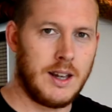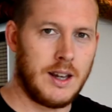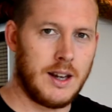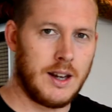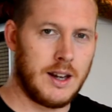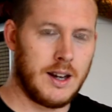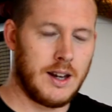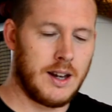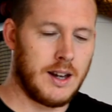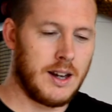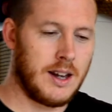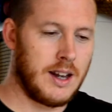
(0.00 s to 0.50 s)

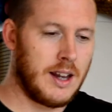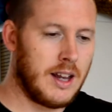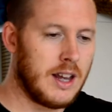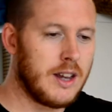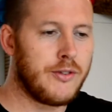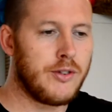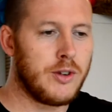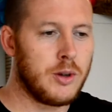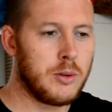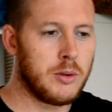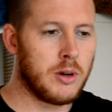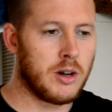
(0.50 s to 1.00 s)

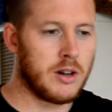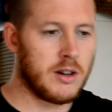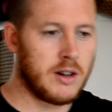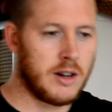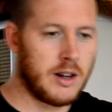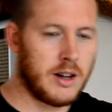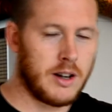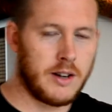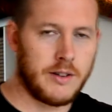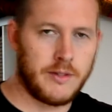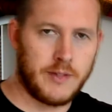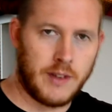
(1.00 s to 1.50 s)
If you
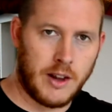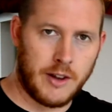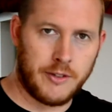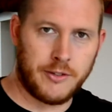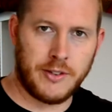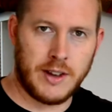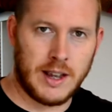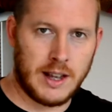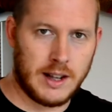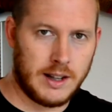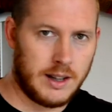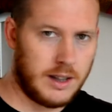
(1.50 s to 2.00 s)
are a
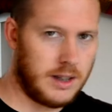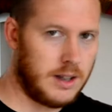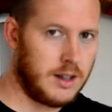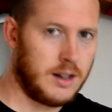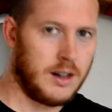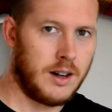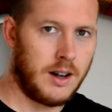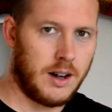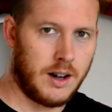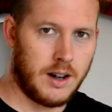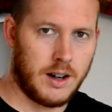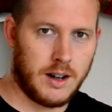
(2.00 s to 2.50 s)
fairly
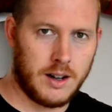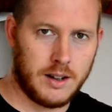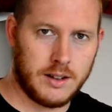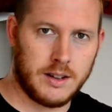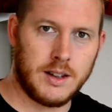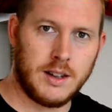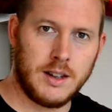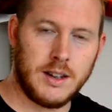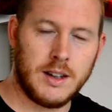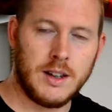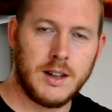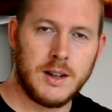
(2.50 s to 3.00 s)

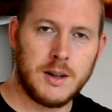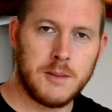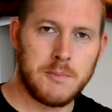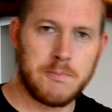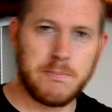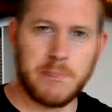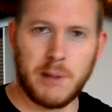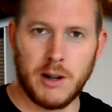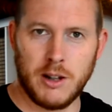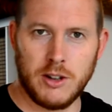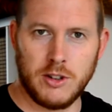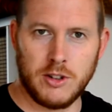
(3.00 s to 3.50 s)
hardy
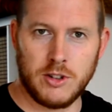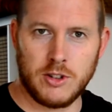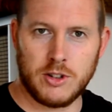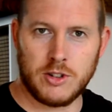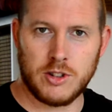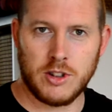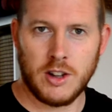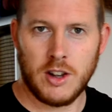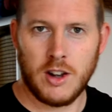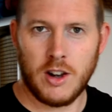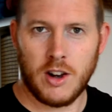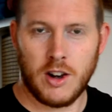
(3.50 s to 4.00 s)

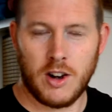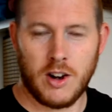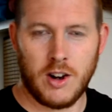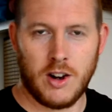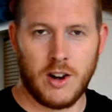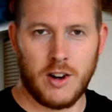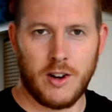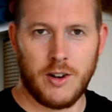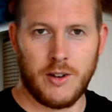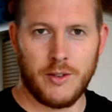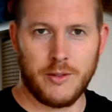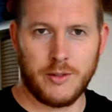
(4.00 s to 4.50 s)
bunch
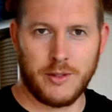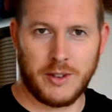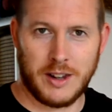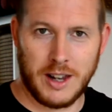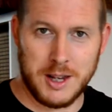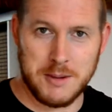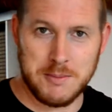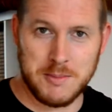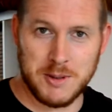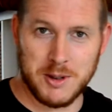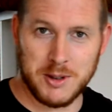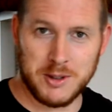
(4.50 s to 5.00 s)
of
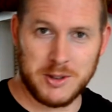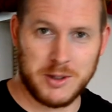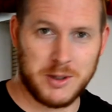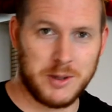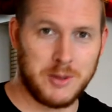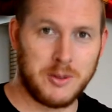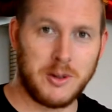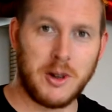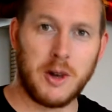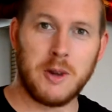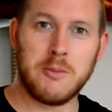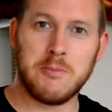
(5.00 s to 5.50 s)
gamers who
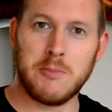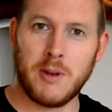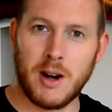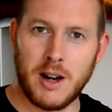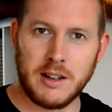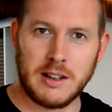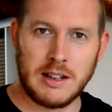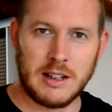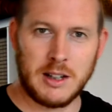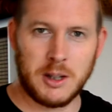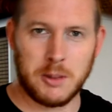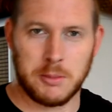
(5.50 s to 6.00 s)
don't
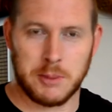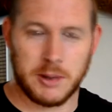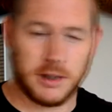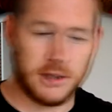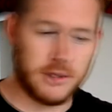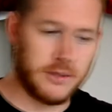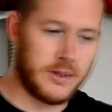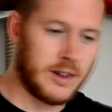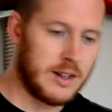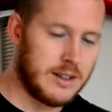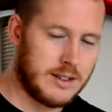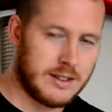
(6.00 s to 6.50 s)
mind a little bit
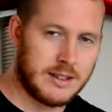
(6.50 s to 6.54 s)
of